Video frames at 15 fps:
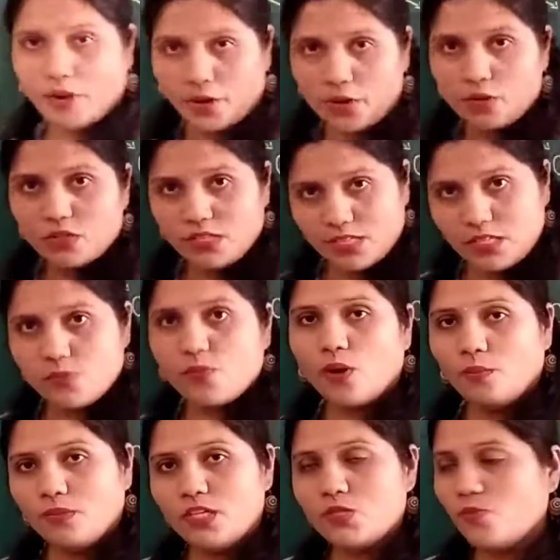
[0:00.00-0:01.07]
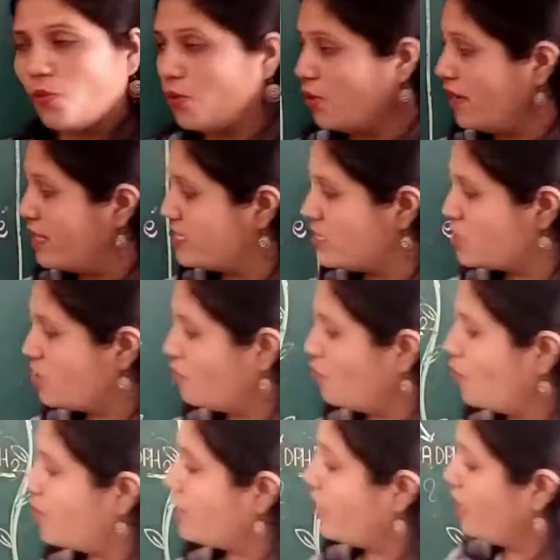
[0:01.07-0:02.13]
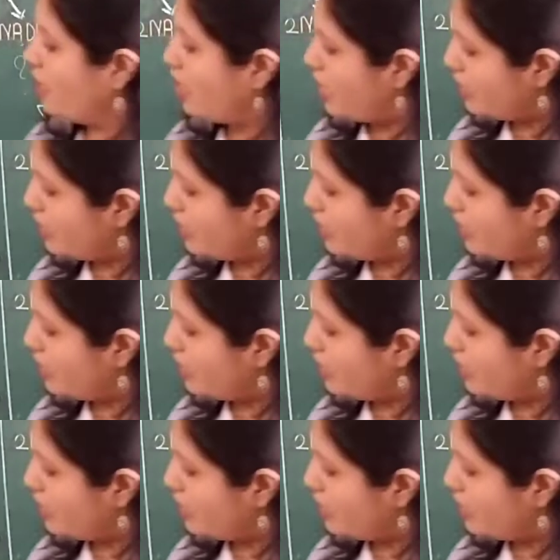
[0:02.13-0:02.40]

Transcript: produces from this photolysis of water,